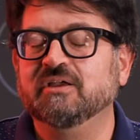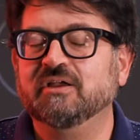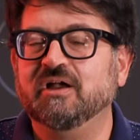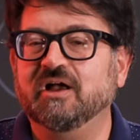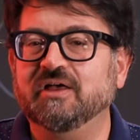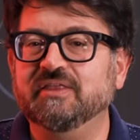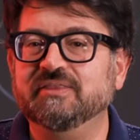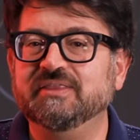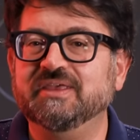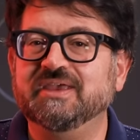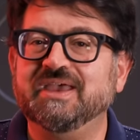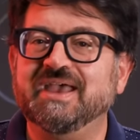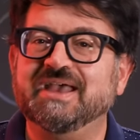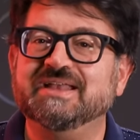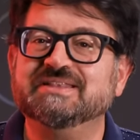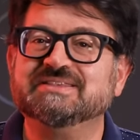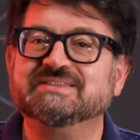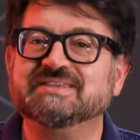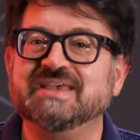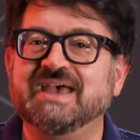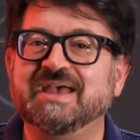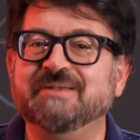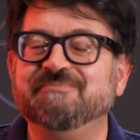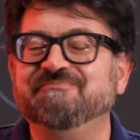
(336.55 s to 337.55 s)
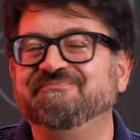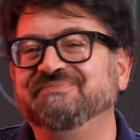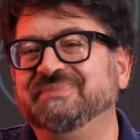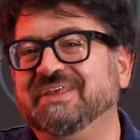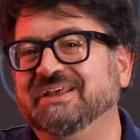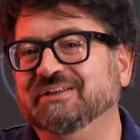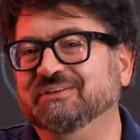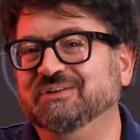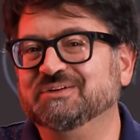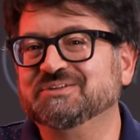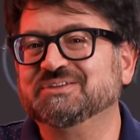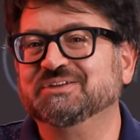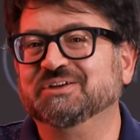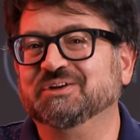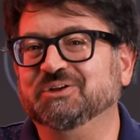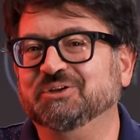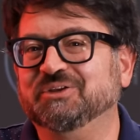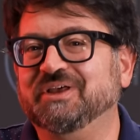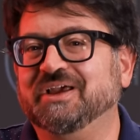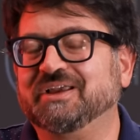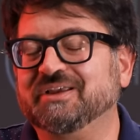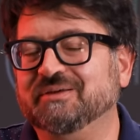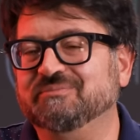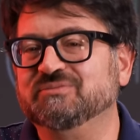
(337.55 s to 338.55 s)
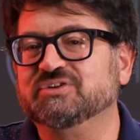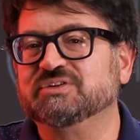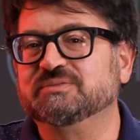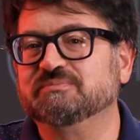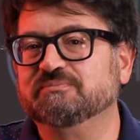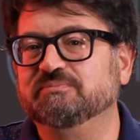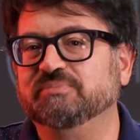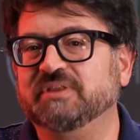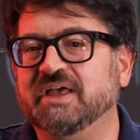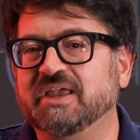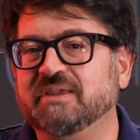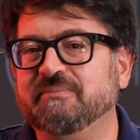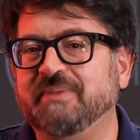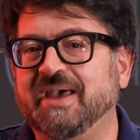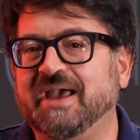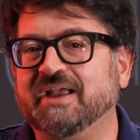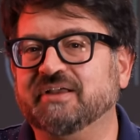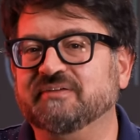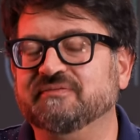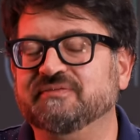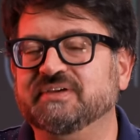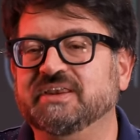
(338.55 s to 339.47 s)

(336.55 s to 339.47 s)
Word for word: On the headset, it looks a little like I'm just playing back a